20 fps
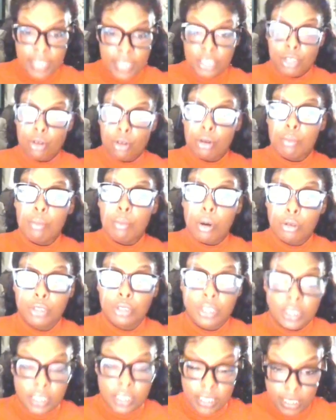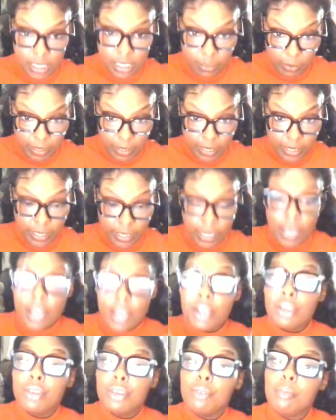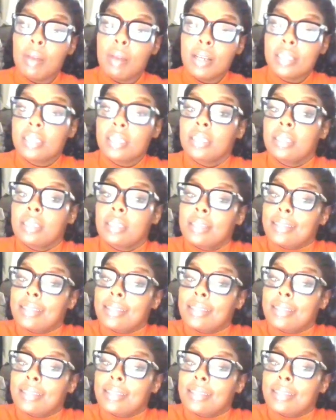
So emotionally speaking, you must